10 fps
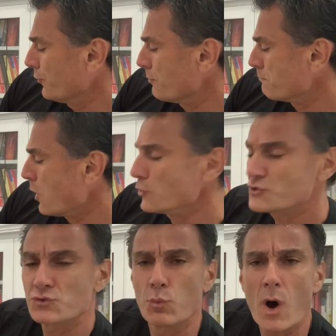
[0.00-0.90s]
the
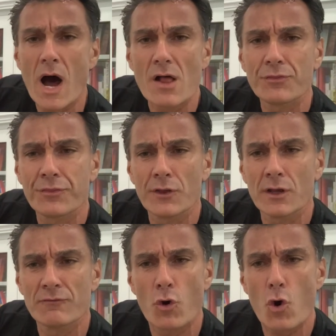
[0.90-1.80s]
most wild
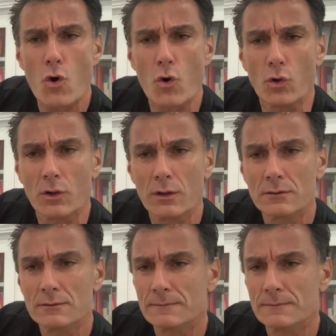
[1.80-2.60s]
thing of all.